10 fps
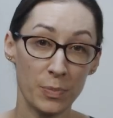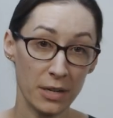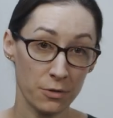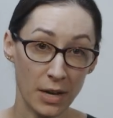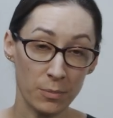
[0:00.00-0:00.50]

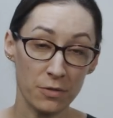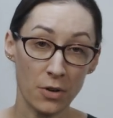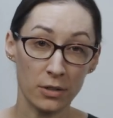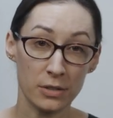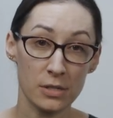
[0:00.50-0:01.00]
being a family
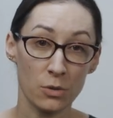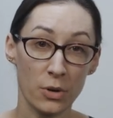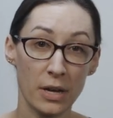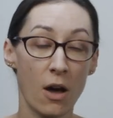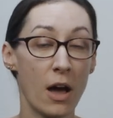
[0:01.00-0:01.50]
violence
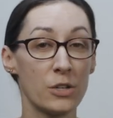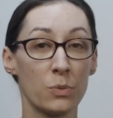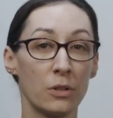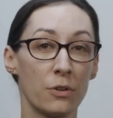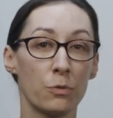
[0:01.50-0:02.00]
lawyer, I
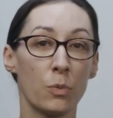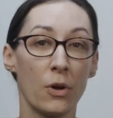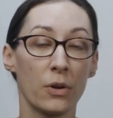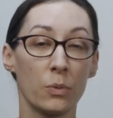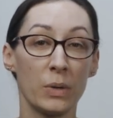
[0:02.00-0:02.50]
do a lot of
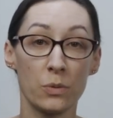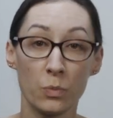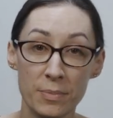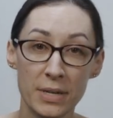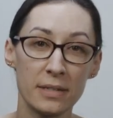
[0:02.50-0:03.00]
work with
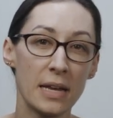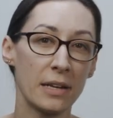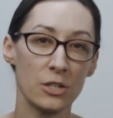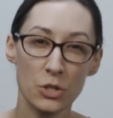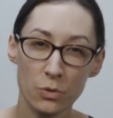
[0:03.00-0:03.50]
women
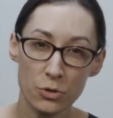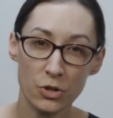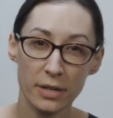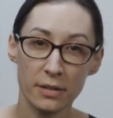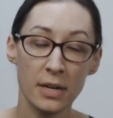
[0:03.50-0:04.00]
and
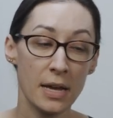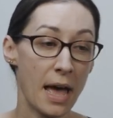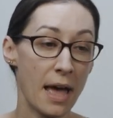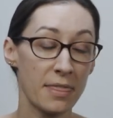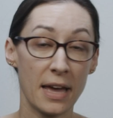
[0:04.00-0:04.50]
children,
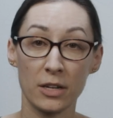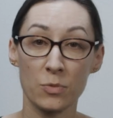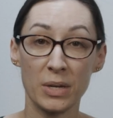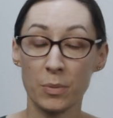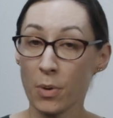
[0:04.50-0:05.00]
and that
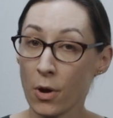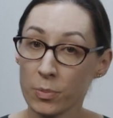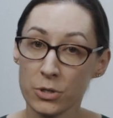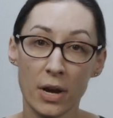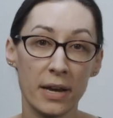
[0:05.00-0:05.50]
can be
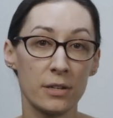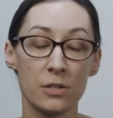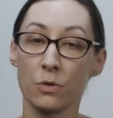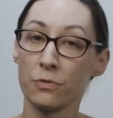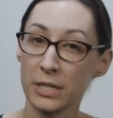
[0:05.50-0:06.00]

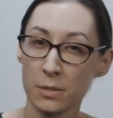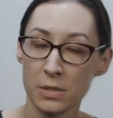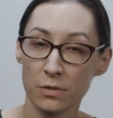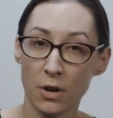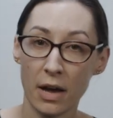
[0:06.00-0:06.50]
perpetrators or victim
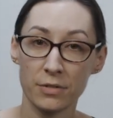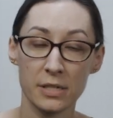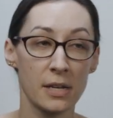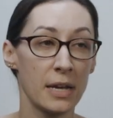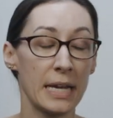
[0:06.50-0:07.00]

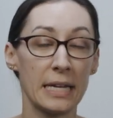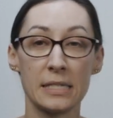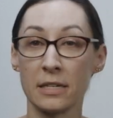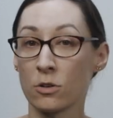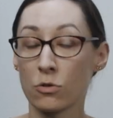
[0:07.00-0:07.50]
survivors.
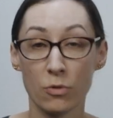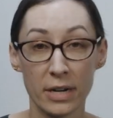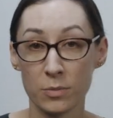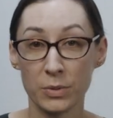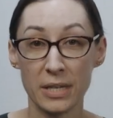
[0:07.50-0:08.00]
It's
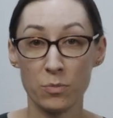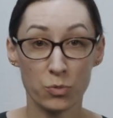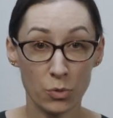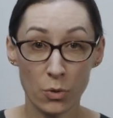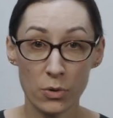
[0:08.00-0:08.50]
incredibly
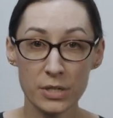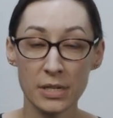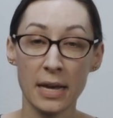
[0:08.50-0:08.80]
broad.